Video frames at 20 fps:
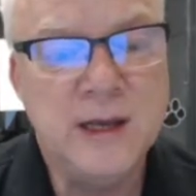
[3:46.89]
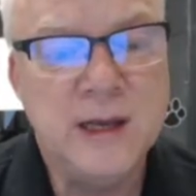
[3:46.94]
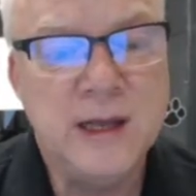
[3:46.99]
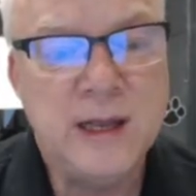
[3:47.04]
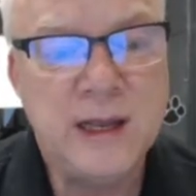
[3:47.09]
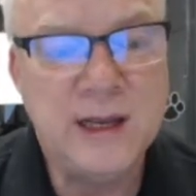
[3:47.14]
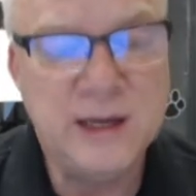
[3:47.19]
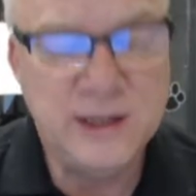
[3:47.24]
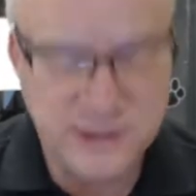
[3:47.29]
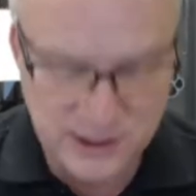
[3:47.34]

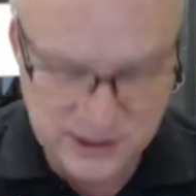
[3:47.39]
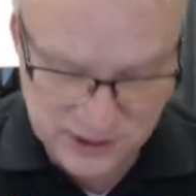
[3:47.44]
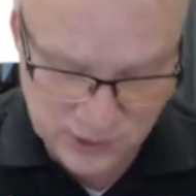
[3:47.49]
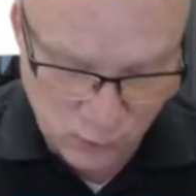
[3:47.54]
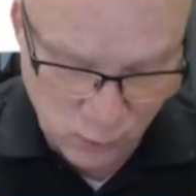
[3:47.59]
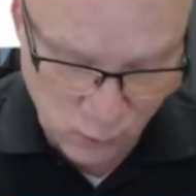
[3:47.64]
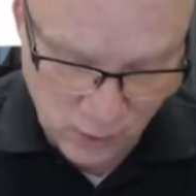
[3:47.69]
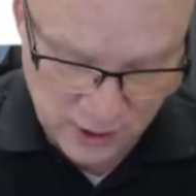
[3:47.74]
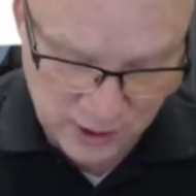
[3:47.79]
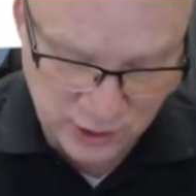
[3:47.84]
it
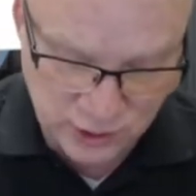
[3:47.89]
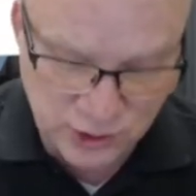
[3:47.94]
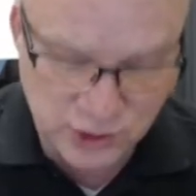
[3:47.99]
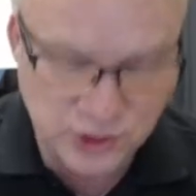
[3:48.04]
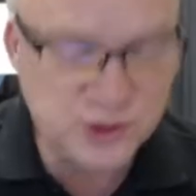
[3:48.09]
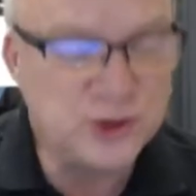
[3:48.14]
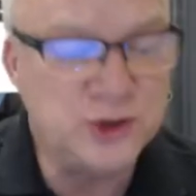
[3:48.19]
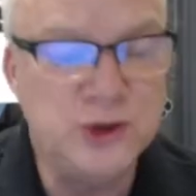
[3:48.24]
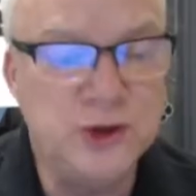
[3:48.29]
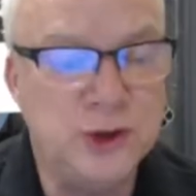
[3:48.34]
doesn't want to
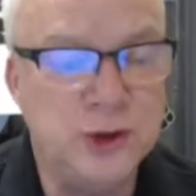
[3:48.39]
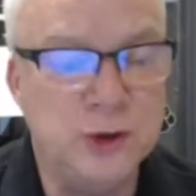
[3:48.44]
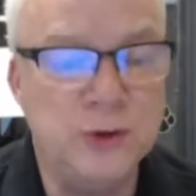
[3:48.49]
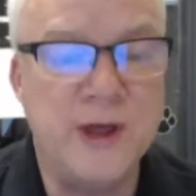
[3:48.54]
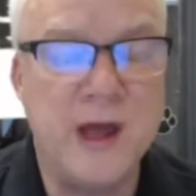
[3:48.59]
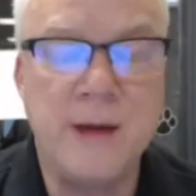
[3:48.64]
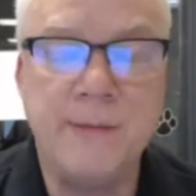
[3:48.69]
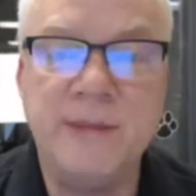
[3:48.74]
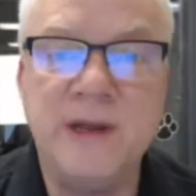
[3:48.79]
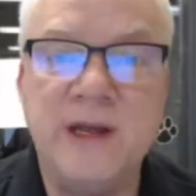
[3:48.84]
just do
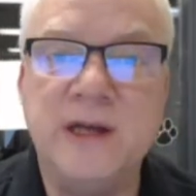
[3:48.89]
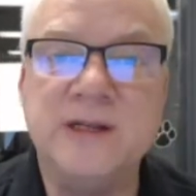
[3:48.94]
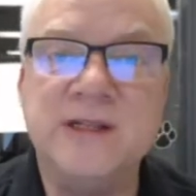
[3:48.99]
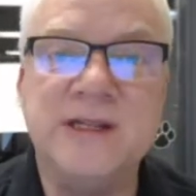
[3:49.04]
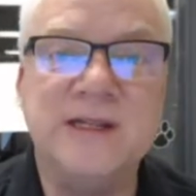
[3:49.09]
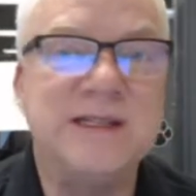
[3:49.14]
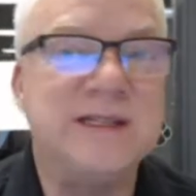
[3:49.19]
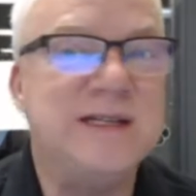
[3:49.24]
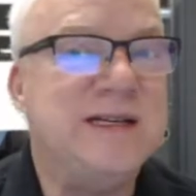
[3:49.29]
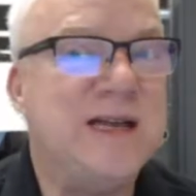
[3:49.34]
that because
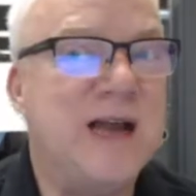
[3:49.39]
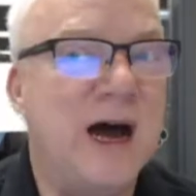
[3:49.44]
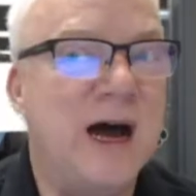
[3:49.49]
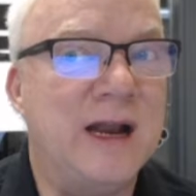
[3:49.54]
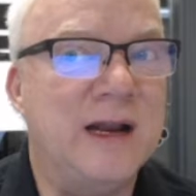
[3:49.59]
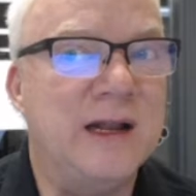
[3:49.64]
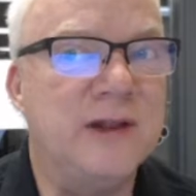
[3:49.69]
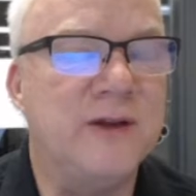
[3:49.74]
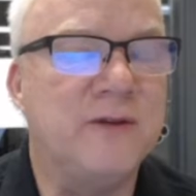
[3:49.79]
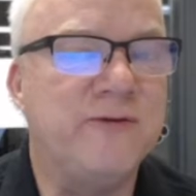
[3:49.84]
it's
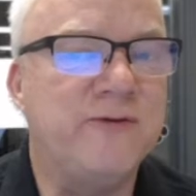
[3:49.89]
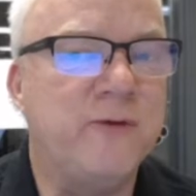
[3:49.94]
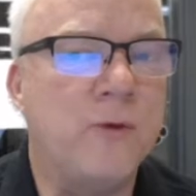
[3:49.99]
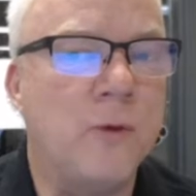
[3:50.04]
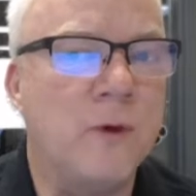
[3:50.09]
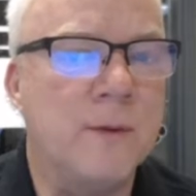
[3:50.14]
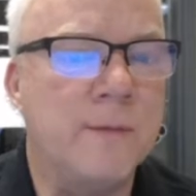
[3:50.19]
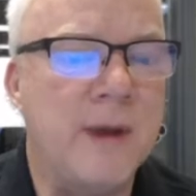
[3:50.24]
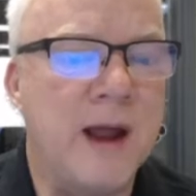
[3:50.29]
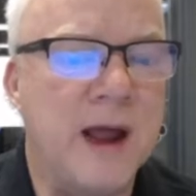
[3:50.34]
not in the
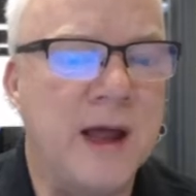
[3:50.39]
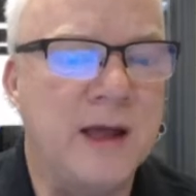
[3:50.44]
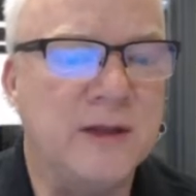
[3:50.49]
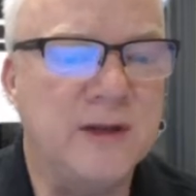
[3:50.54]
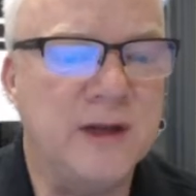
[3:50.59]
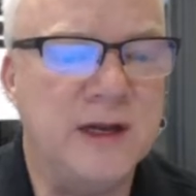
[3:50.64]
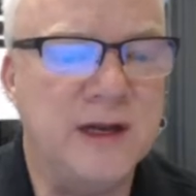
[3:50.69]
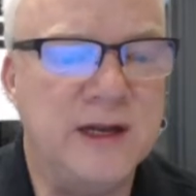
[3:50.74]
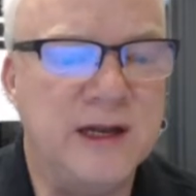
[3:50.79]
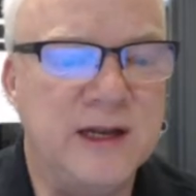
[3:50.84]
format
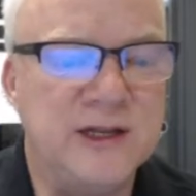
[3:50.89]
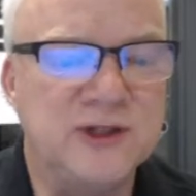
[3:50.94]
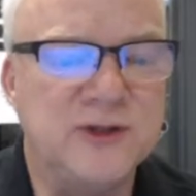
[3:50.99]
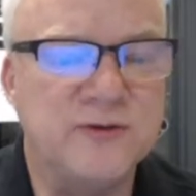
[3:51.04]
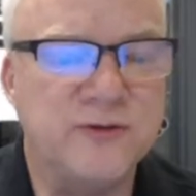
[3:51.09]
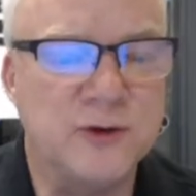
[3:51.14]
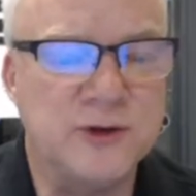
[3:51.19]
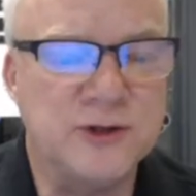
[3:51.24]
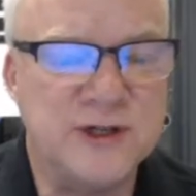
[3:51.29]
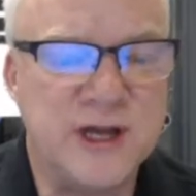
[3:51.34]
that it is
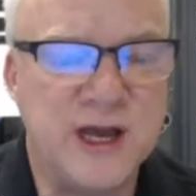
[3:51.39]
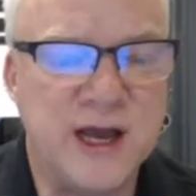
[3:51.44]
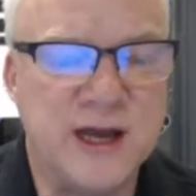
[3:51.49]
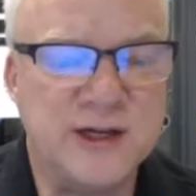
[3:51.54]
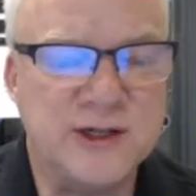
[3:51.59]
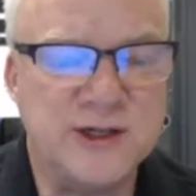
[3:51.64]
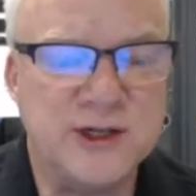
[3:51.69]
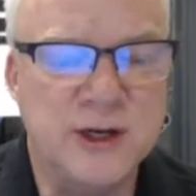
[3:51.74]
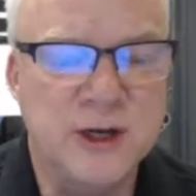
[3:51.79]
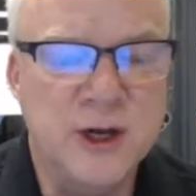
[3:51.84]
for
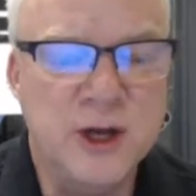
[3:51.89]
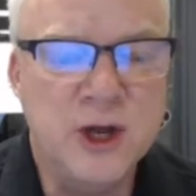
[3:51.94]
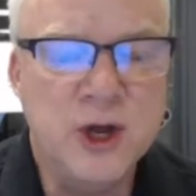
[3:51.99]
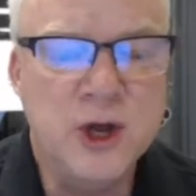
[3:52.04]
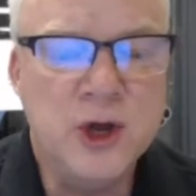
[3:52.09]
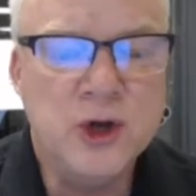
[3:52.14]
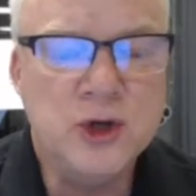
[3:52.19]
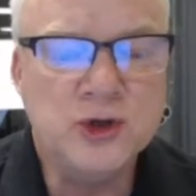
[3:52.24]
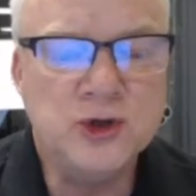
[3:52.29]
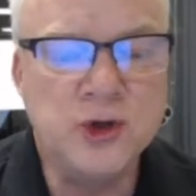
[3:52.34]
text.
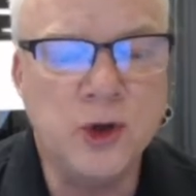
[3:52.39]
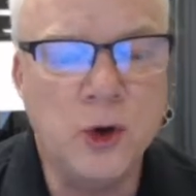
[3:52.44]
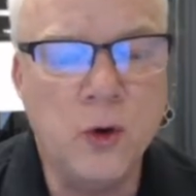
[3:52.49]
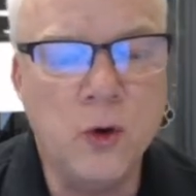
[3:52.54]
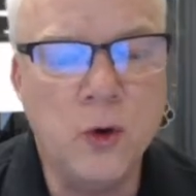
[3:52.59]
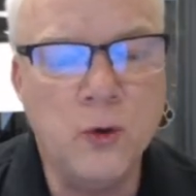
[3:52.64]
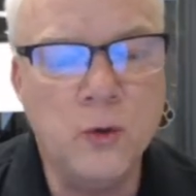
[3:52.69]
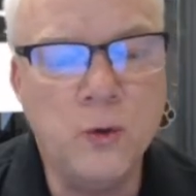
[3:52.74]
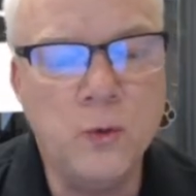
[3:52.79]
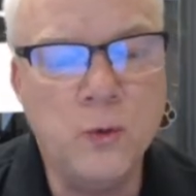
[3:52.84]

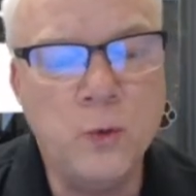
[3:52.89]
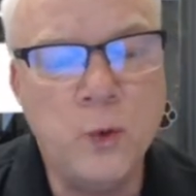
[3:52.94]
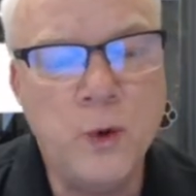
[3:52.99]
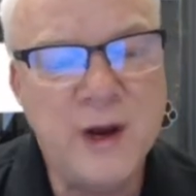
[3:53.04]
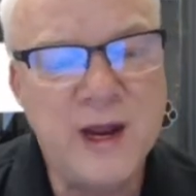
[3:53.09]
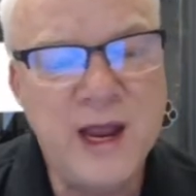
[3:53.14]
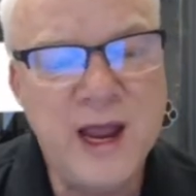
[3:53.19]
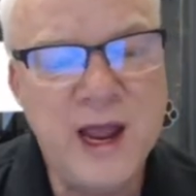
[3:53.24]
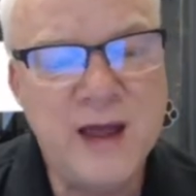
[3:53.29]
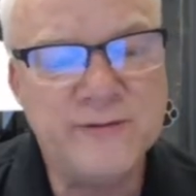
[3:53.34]
So
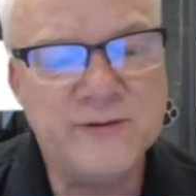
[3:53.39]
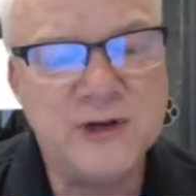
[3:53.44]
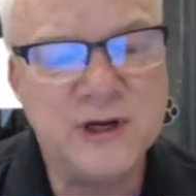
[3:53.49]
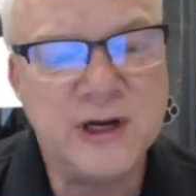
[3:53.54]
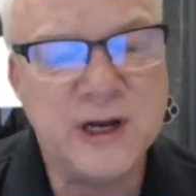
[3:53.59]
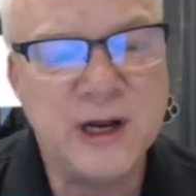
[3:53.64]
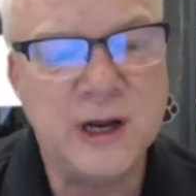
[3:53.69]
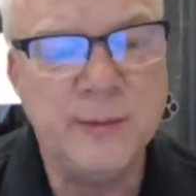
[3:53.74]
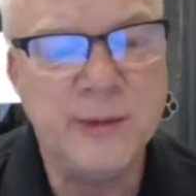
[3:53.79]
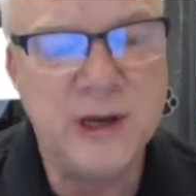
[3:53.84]
we have to
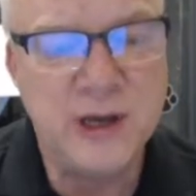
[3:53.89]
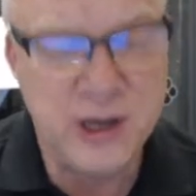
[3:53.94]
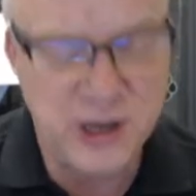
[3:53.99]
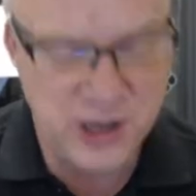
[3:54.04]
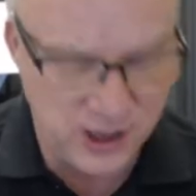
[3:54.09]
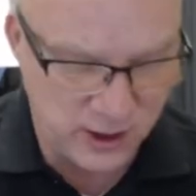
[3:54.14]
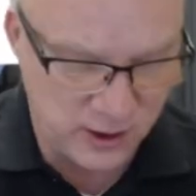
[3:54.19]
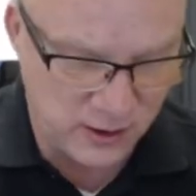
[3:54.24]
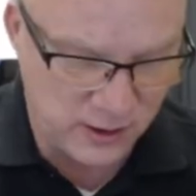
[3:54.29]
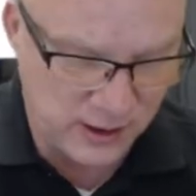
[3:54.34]
come in
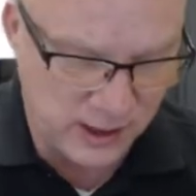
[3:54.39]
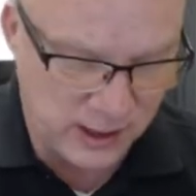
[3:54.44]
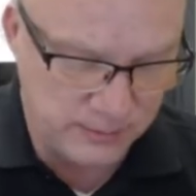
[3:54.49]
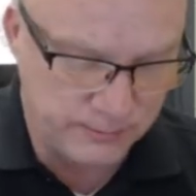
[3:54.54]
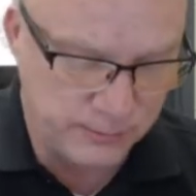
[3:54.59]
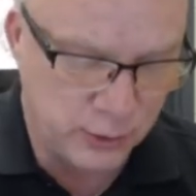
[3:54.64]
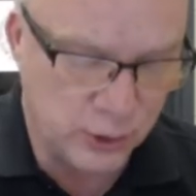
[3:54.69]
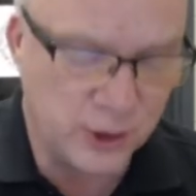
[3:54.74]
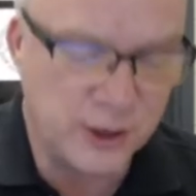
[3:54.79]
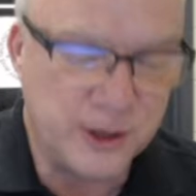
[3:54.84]
here
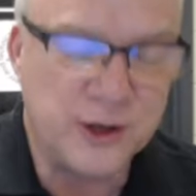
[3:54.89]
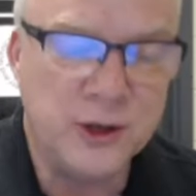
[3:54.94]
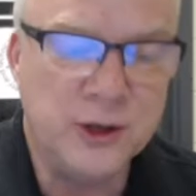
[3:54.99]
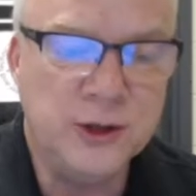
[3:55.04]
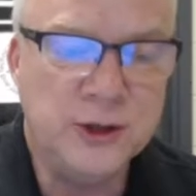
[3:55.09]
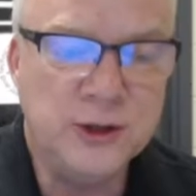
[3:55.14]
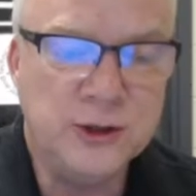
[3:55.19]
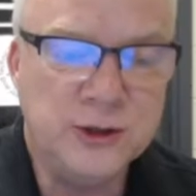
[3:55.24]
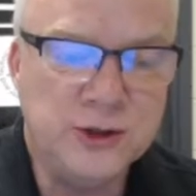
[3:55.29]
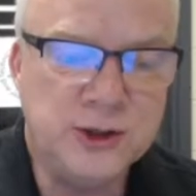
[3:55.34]
and put
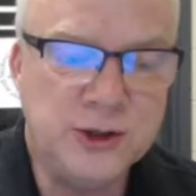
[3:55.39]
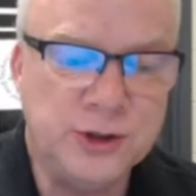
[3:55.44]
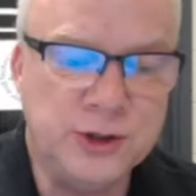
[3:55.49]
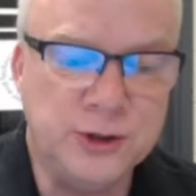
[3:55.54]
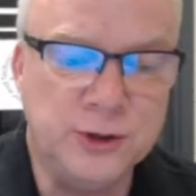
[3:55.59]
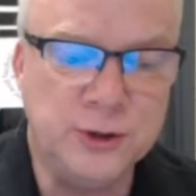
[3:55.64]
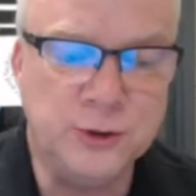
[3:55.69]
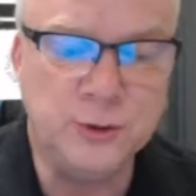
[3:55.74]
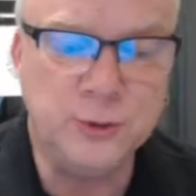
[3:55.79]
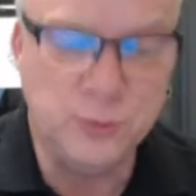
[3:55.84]

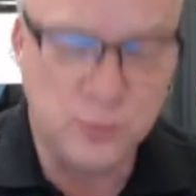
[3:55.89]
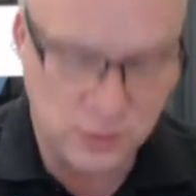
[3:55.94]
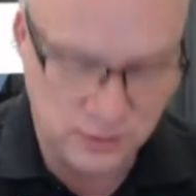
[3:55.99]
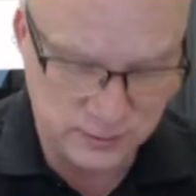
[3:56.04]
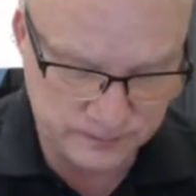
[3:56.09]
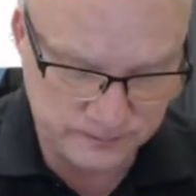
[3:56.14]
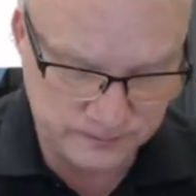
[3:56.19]
to